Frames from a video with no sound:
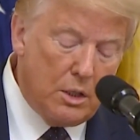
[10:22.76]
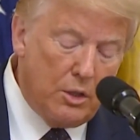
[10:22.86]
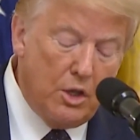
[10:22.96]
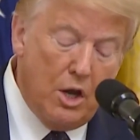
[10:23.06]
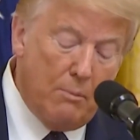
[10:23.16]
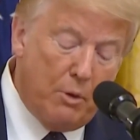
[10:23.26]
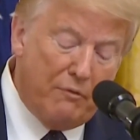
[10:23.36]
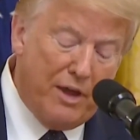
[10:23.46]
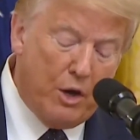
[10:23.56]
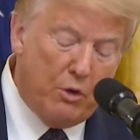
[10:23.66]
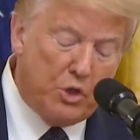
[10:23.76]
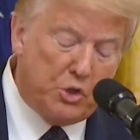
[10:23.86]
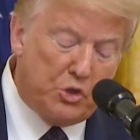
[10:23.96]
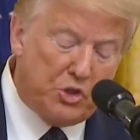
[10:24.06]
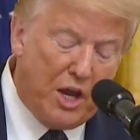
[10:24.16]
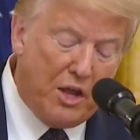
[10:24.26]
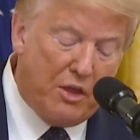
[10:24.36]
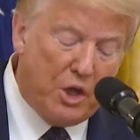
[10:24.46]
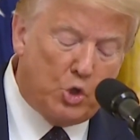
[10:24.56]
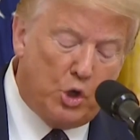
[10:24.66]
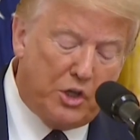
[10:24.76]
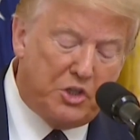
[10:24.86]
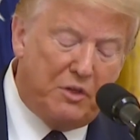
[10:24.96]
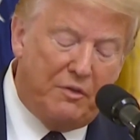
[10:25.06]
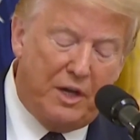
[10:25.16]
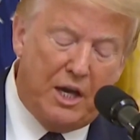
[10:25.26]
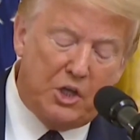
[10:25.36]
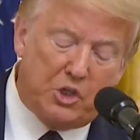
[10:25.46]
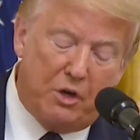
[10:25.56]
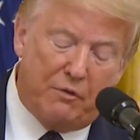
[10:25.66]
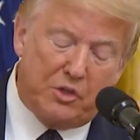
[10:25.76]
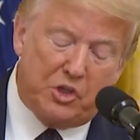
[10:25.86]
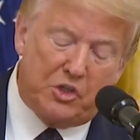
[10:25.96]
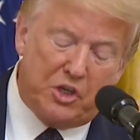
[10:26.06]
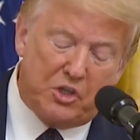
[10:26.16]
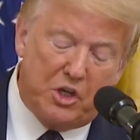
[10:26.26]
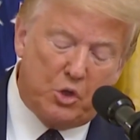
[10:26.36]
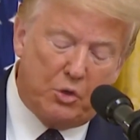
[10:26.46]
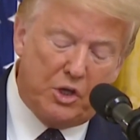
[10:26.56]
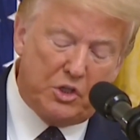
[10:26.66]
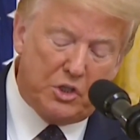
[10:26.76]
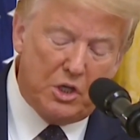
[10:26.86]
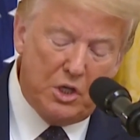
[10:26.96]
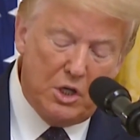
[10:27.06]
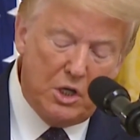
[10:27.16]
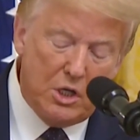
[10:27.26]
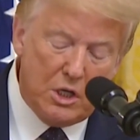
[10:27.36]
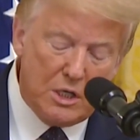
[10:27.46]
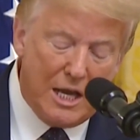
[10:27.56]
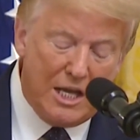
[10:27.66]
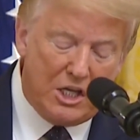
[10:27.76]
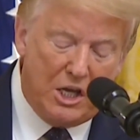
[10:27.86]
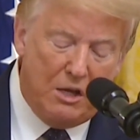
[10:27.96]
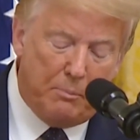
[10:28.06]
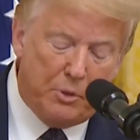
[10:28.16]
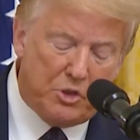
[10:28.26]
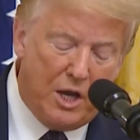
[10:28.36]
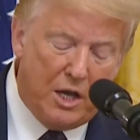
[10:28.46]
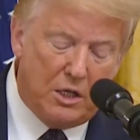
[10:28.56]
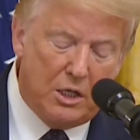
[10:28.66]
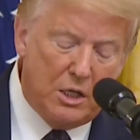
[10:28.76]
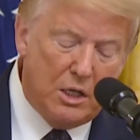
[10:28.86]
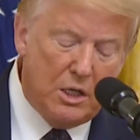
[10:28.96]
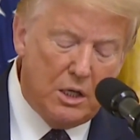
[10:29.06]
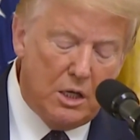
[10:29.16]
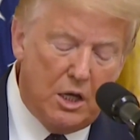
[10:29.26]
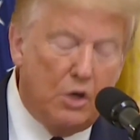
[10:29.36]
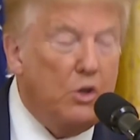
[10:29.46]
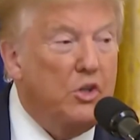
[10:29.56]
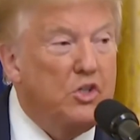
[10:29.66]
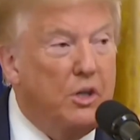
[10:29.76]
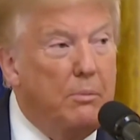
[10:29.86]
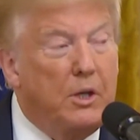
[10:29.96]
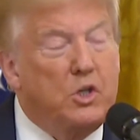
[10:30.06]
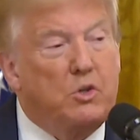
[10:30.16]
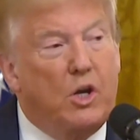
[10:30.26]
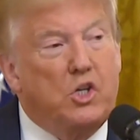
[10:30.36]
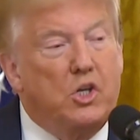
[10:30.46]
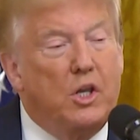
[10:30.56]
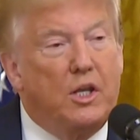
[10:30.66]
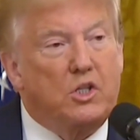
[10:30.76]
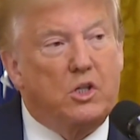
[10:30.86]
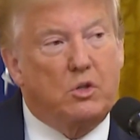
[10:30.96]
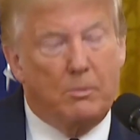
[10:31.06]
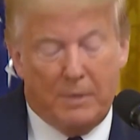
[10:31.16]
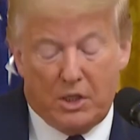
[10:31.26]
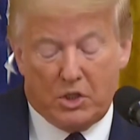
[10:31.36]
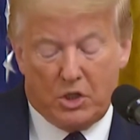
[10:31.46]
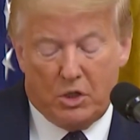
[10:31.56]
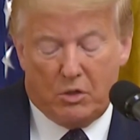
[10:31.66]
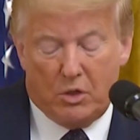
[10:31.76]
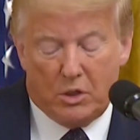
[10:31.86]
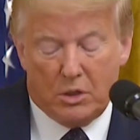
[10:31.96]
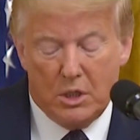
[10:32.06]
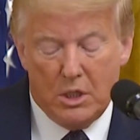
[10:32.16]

The number of veterans who say they trust the VA services has increased 19% under this administration. That's a tremendous increase,